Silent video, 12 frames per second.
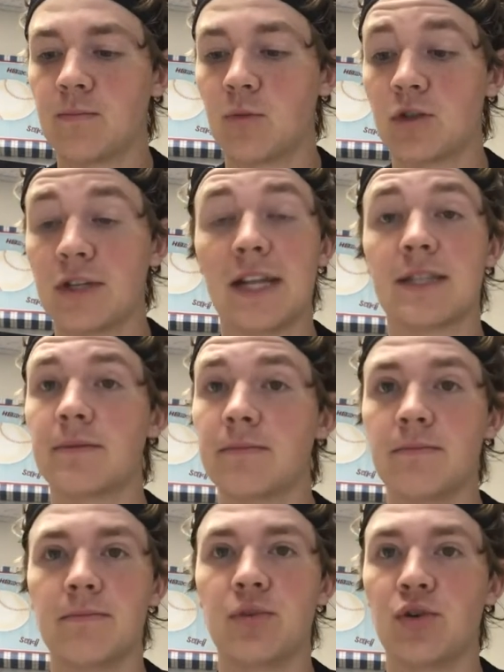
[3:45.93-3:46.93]
which that's
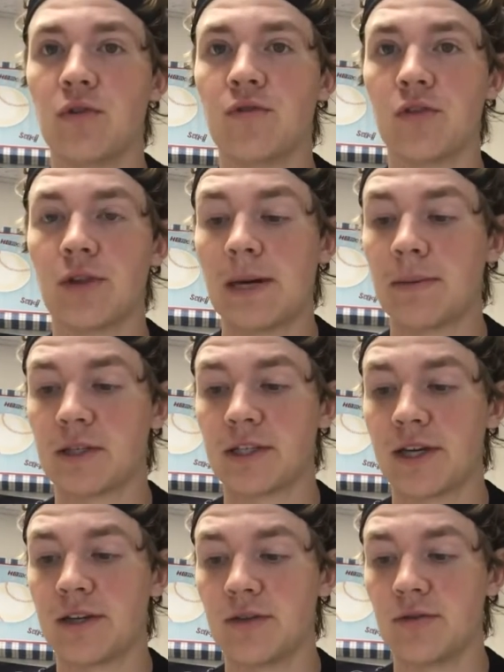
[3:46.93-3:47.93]
beautiful, and I'm
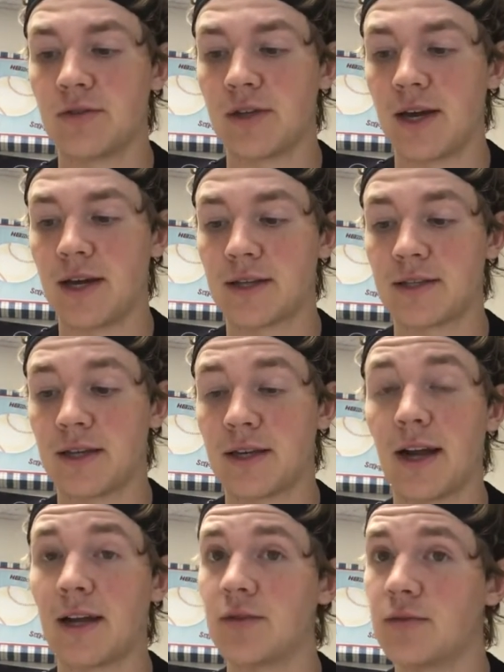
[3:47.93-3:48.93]
excited to use that because I did
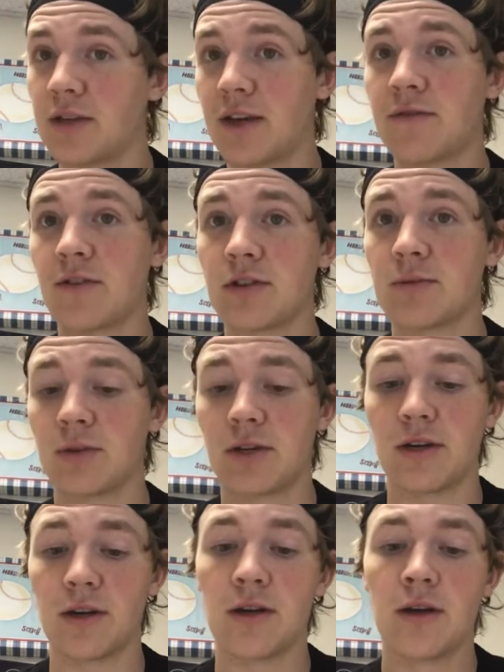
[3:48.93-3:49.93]
not use that freshman
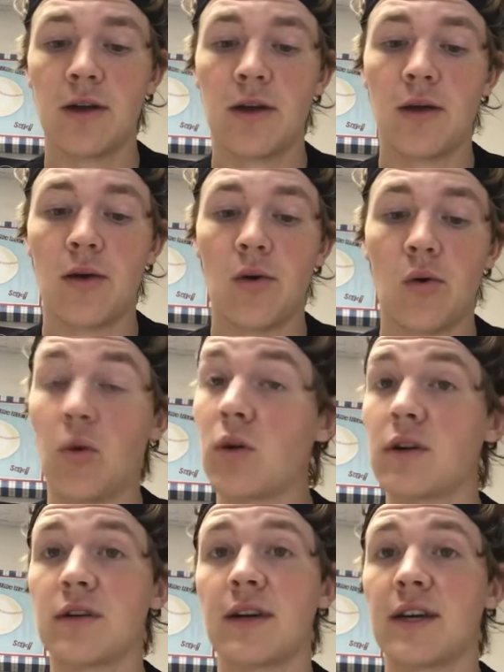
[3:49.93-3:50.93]
year
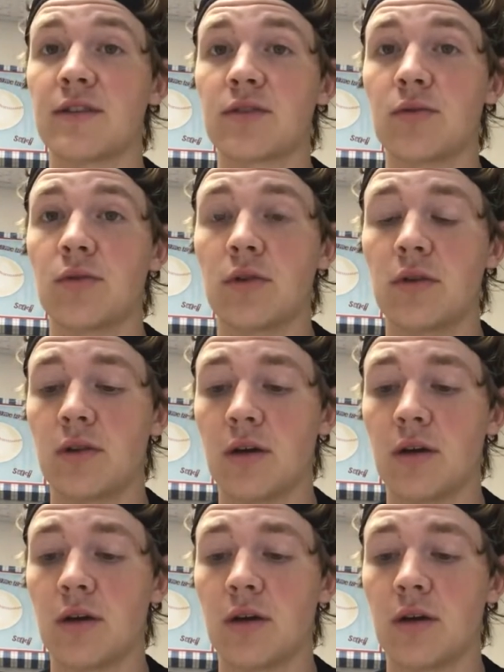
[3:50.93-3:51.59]
or in high school.